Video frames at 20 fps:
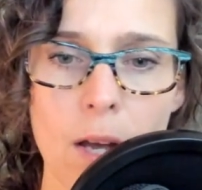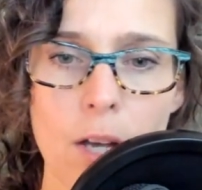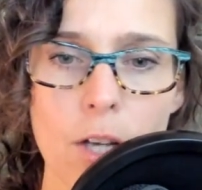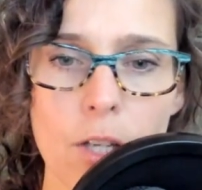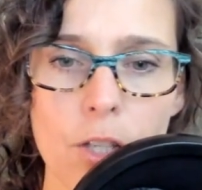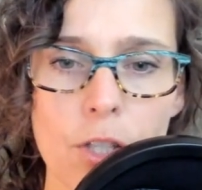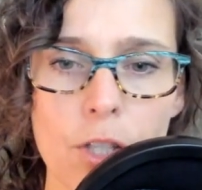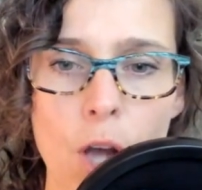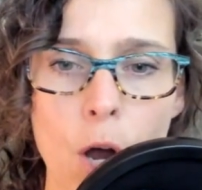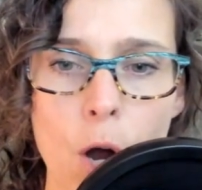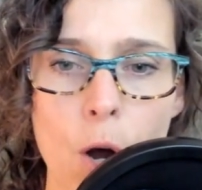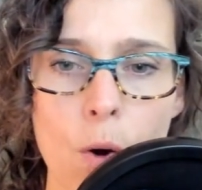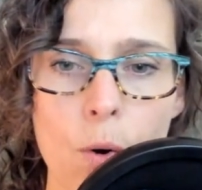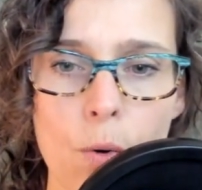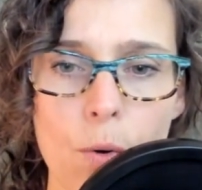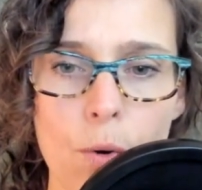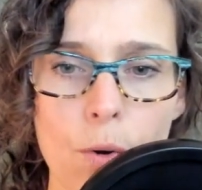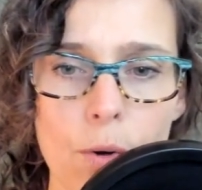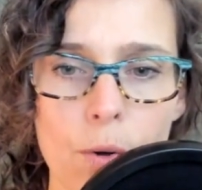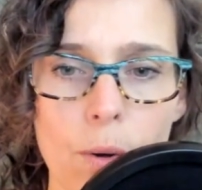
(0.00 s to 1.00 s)

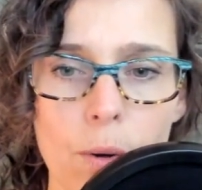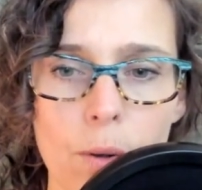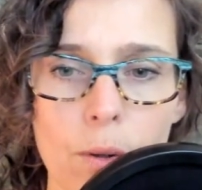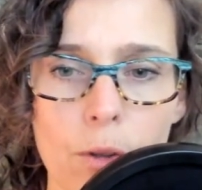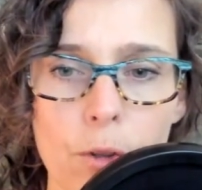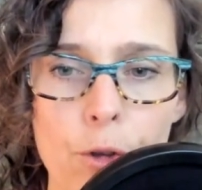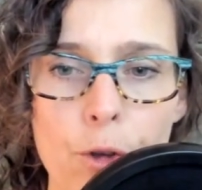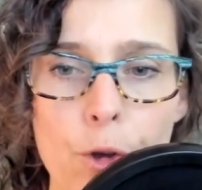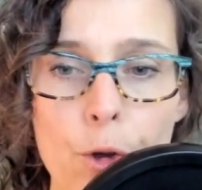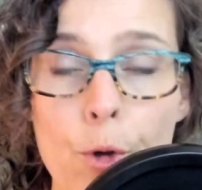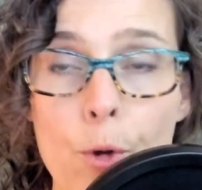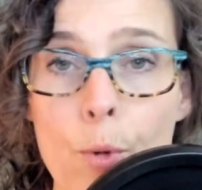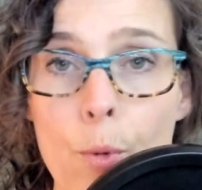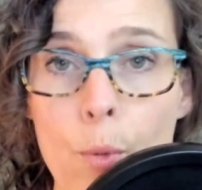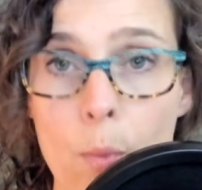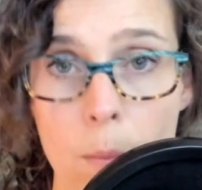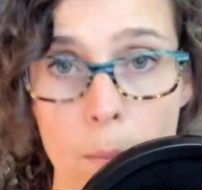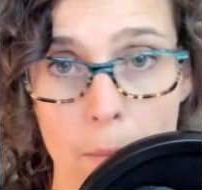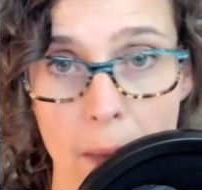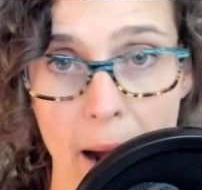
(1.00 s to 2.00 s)
So
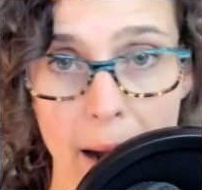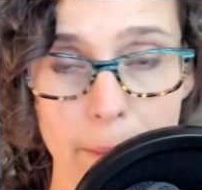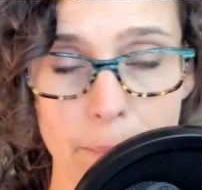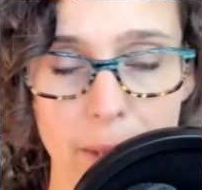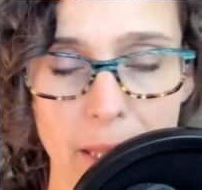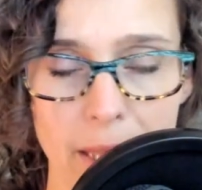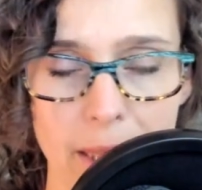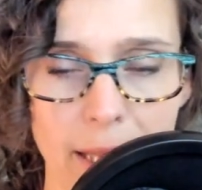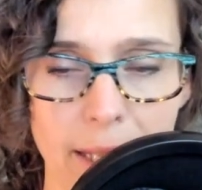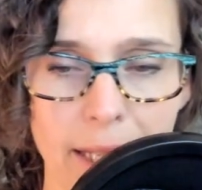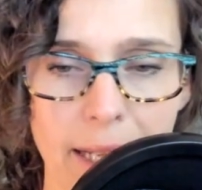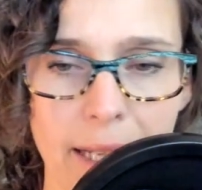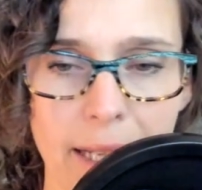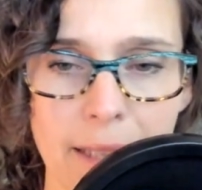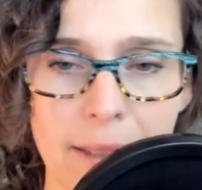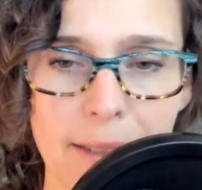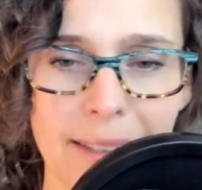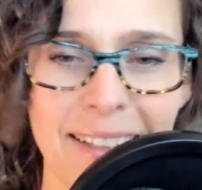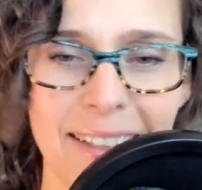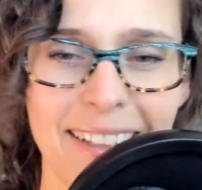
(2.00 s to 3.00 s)
you might be
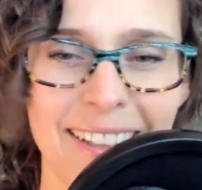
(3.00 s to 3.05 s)
thinking,